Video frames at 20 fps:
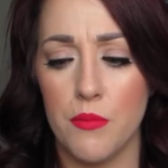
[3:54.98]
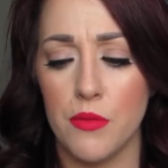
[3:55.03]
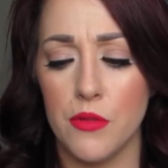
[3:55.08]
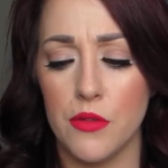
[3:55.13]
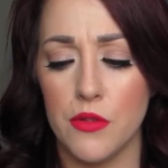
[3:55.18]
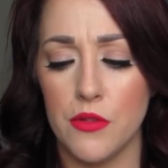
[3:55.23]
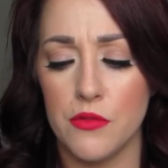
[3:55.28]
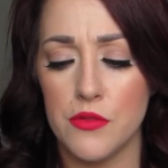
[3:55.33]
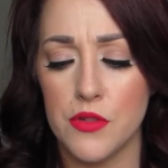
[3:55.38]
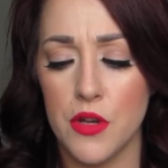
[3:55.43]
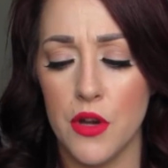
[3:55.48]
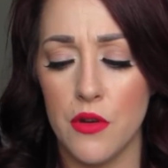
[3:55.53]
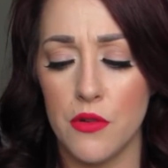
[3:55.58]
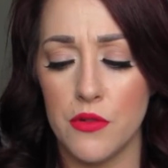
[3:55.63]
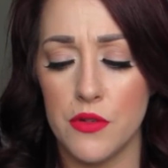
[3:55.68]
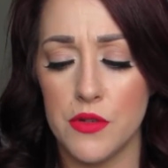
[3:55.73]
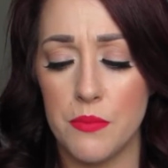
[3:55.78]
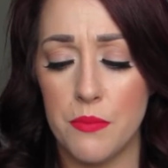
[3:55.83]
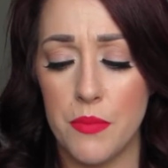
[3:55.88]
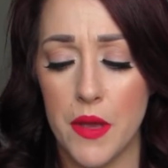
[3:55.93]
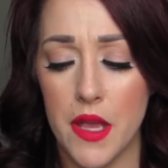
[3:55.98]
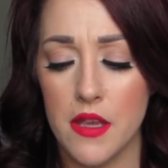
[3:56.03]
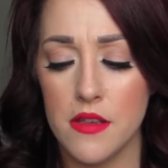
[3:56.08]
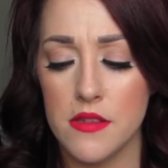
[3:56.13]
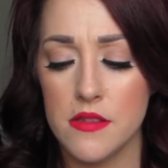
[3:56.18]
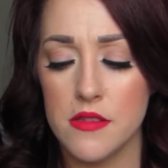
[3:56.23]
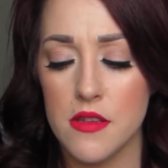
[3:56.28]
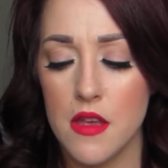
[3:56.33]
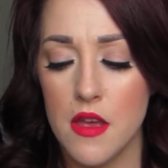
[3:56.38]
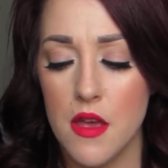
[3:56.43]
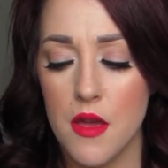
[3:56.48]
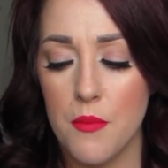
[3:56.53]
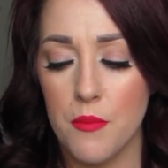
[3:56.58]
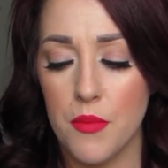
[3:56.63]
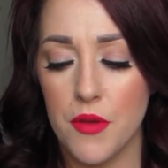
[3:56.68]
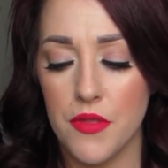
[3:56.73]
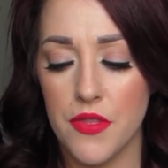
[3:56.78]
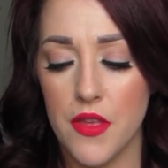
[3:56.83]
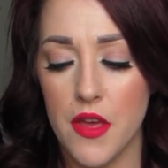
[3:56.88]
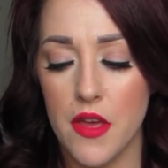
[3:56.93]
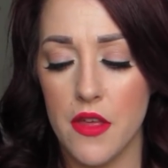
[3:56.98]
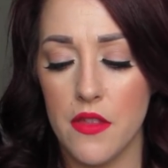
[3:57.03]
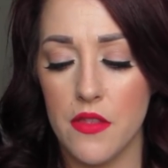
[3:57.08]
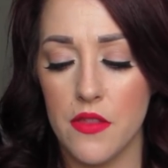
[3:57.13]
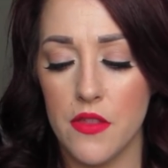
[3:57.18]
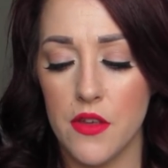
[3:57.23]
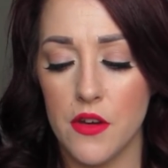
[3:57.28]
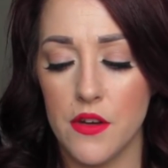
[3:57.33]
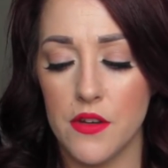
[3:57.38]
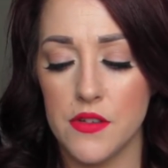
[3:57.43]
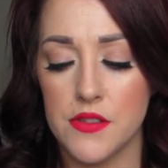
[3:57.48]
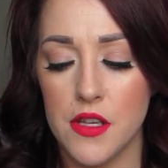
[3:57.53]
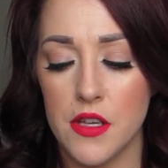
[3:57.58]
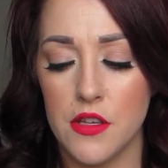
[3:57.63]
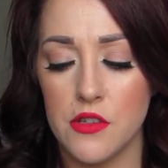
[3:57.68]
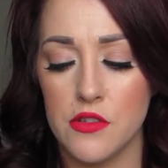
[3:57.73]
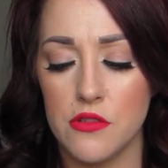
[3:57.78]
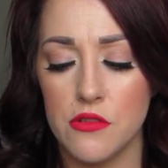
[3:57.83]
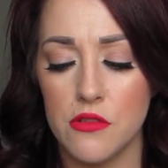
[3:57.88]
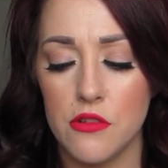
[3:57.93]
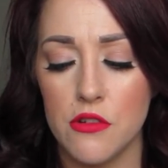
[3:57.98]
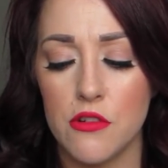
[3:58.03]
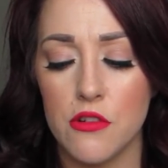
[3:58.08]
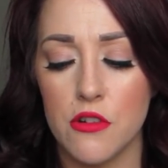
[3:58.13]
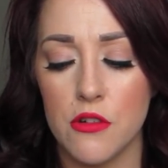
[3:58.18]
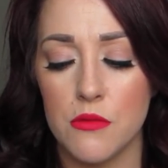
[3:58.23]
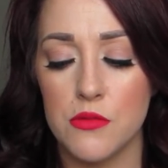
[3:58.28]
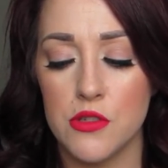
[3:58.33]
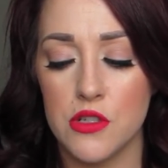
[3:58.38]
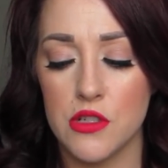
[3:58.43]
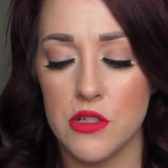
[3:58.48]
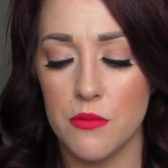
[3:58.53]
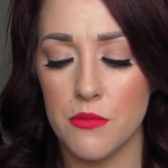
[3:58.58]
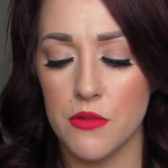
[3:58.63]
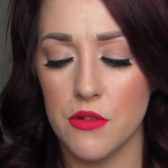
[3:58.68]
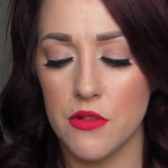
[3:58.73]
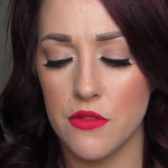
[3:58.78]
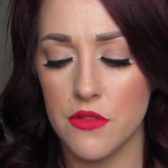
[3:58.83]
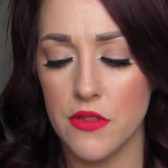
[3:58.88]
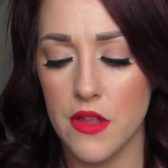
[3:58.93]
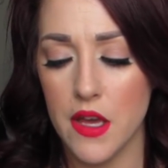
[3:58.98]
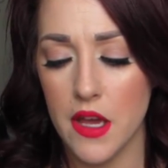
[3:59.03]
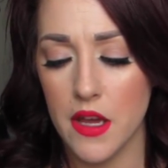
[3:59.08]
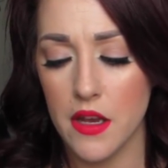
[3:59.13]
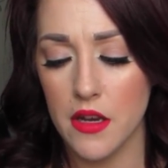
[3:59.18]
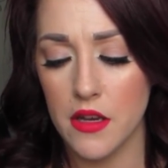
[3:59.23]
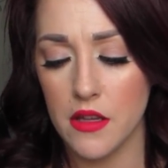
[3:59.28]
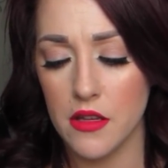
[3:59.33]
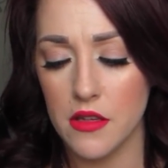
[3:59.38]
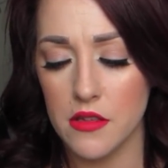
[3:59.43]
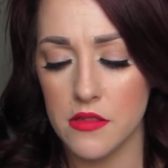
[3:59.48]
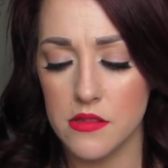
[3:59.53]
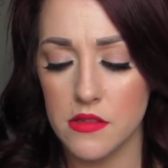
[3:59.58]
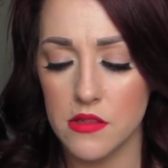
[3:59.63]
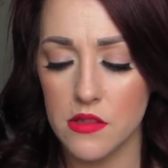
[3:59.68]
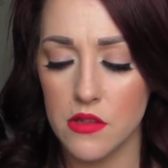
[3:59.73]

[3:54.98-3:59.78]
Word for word: blue toned base but then there's a duochrome shimmer that is